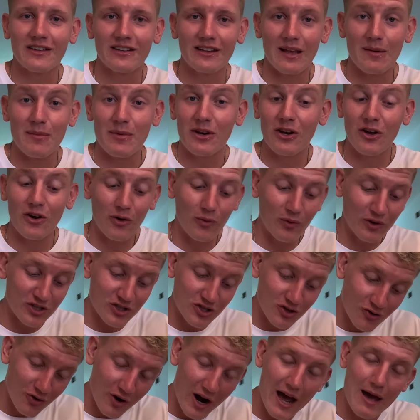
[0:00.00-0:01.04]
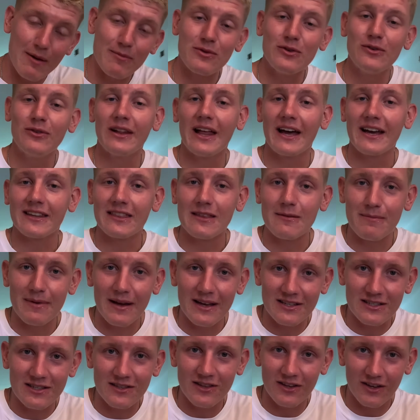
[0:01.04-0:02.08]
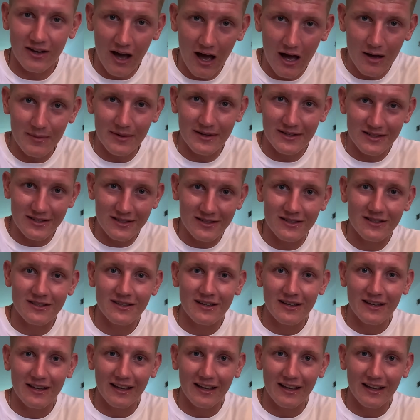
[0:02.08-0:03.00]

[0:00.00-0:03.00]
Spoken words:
Let me know which crab you like the best in the comments,